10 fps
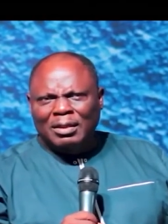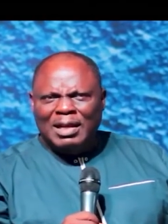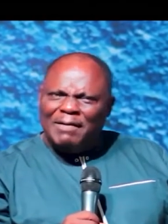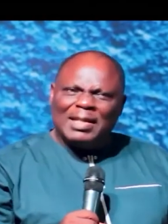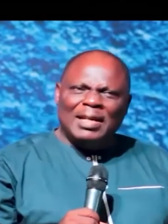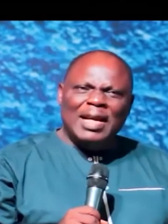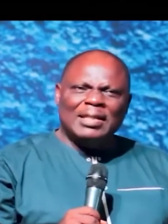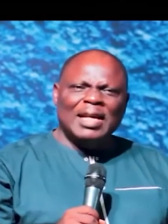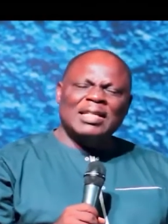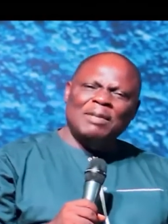
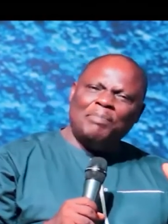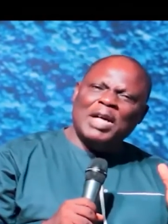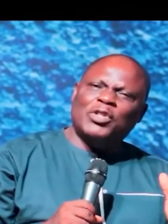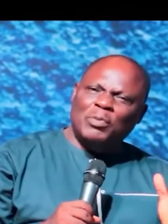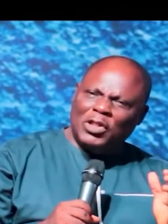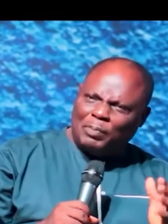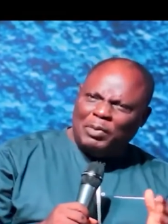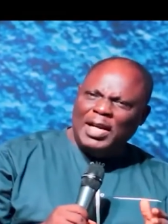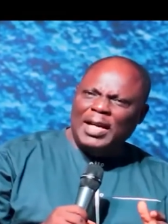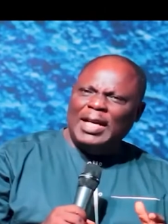Nevertheless, there is a part you must
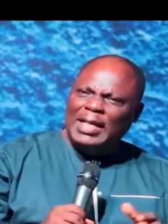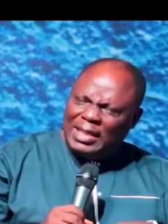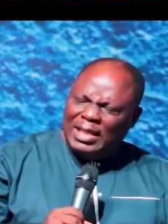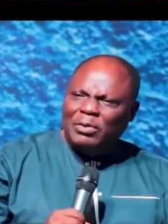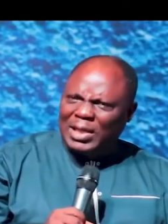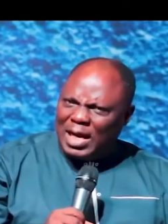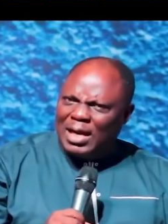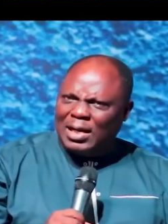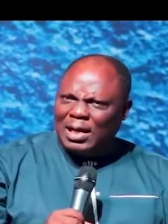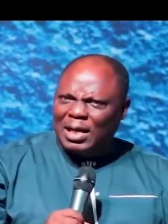play in dealing with
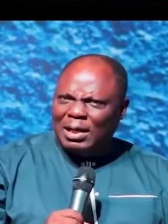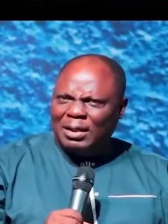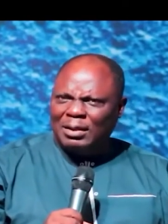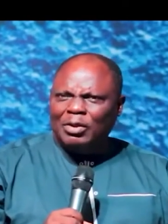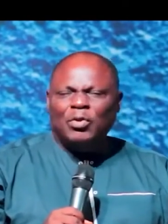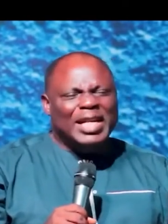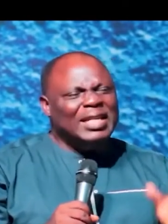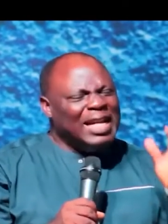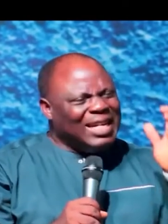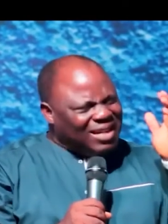anger. You need the